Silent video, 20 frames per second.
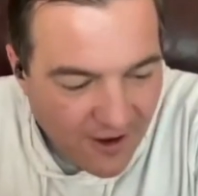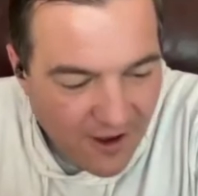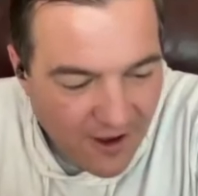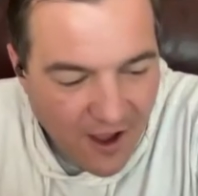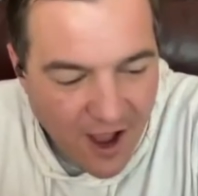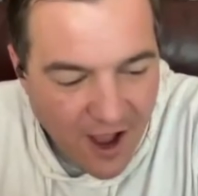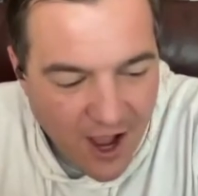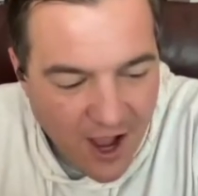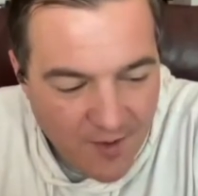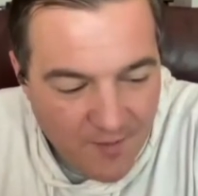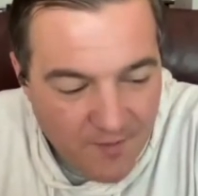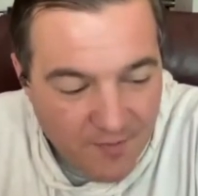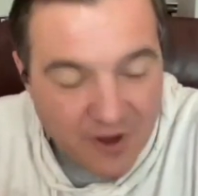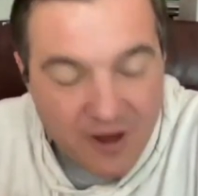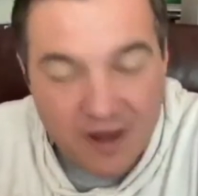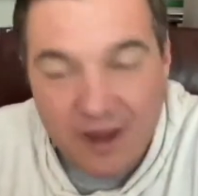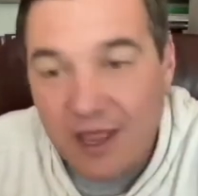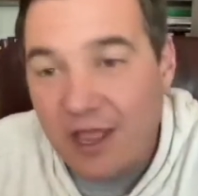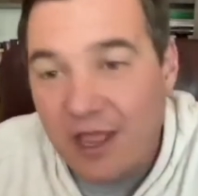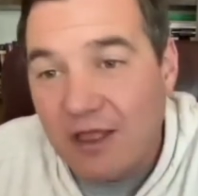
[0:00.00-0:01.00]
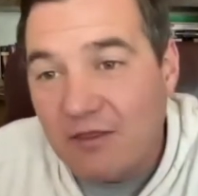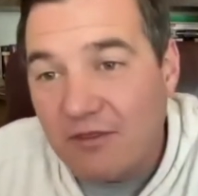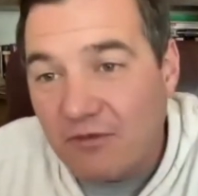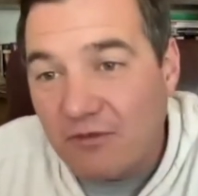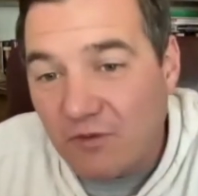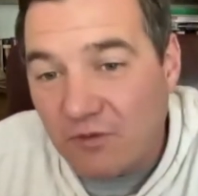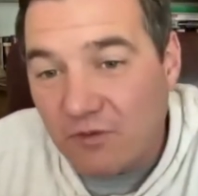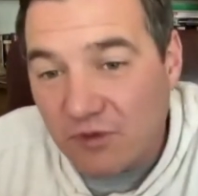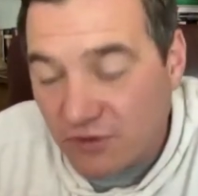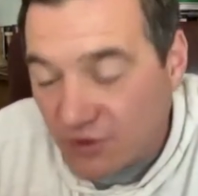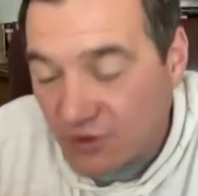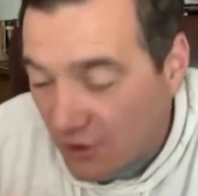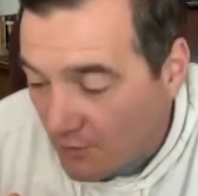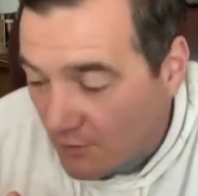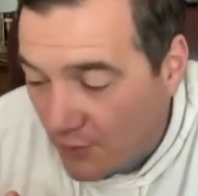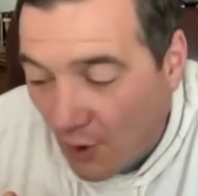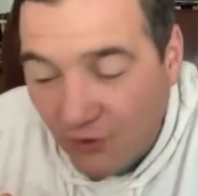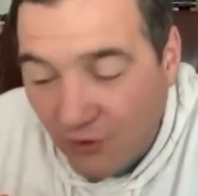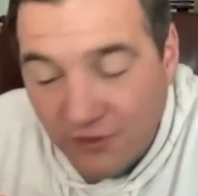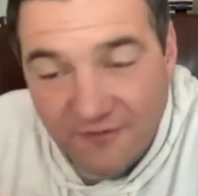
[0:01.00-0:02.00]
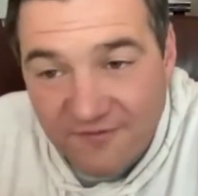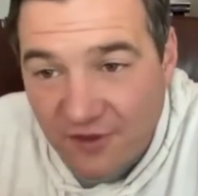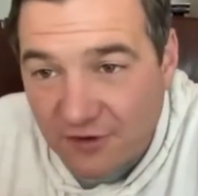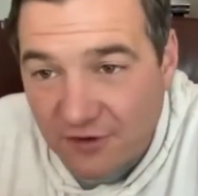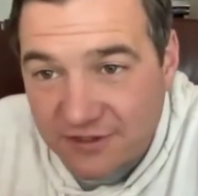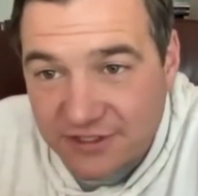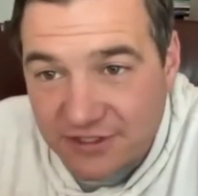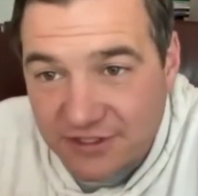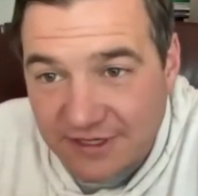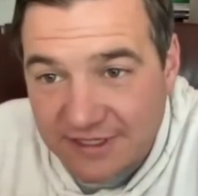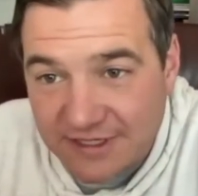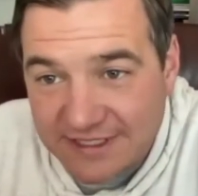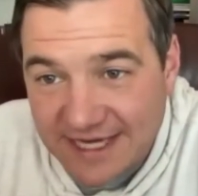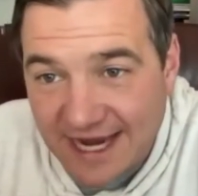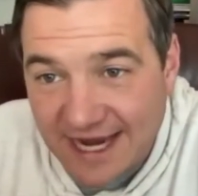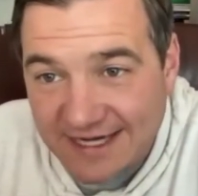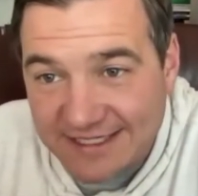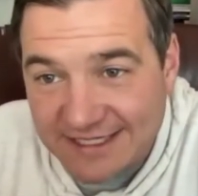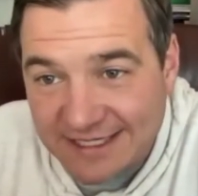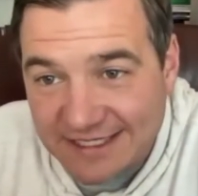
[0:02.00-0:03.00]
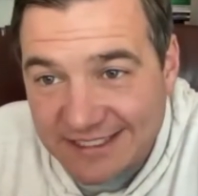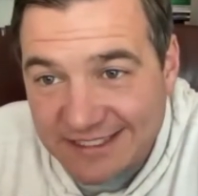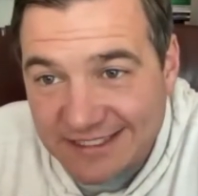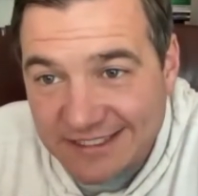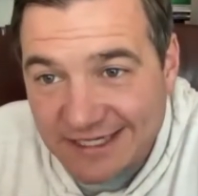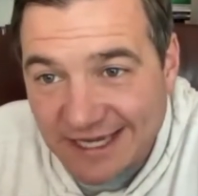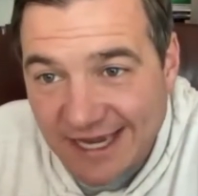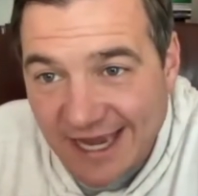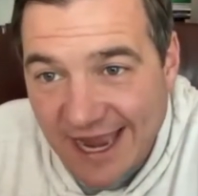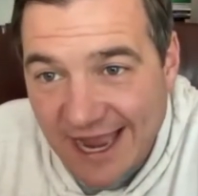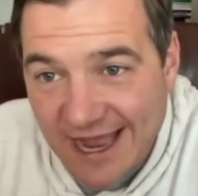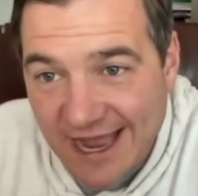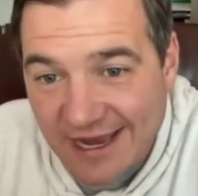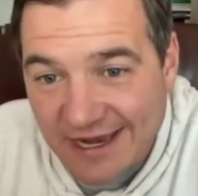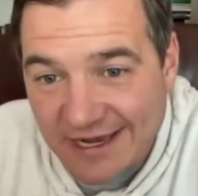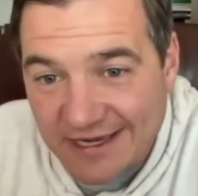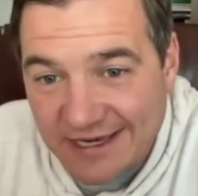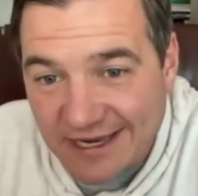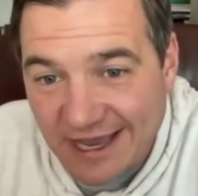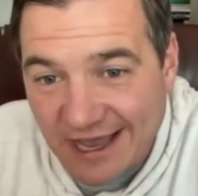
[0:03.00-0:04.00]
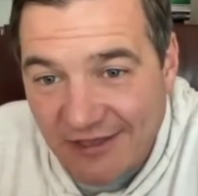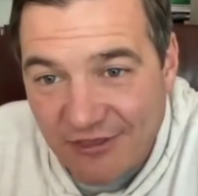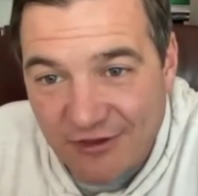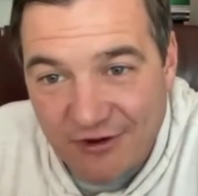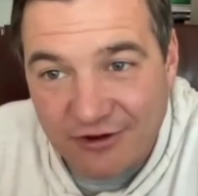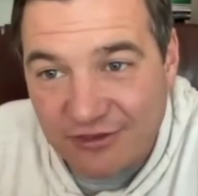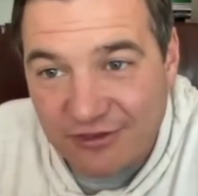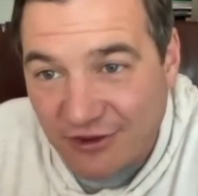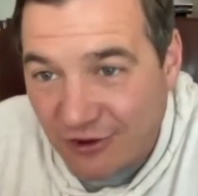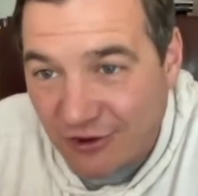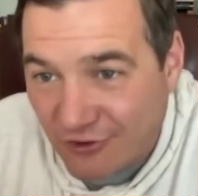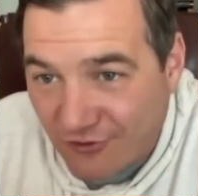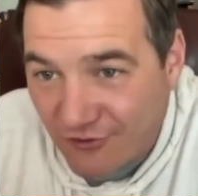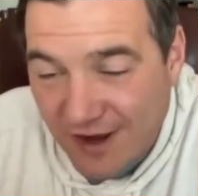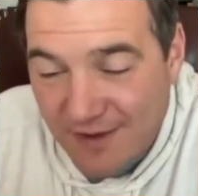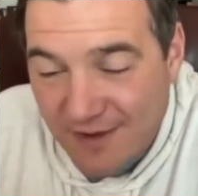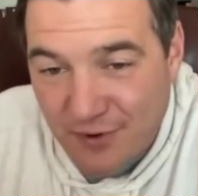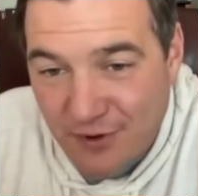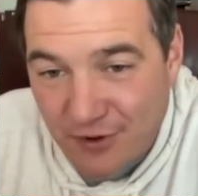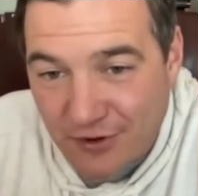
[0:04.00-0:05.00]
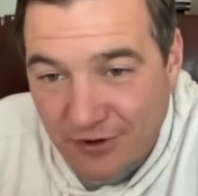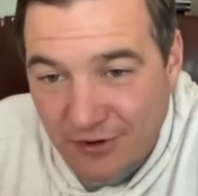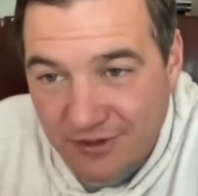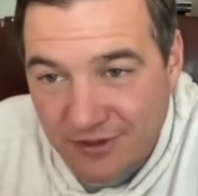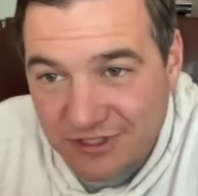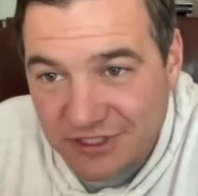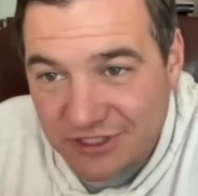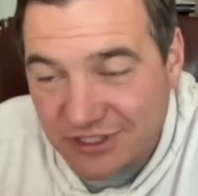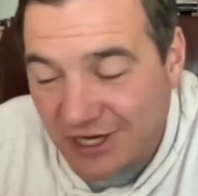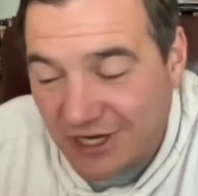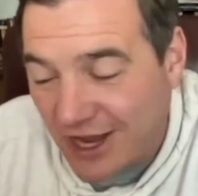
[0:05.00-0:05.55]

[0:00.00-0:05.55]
But both of those are in Texas, and they're great burgers.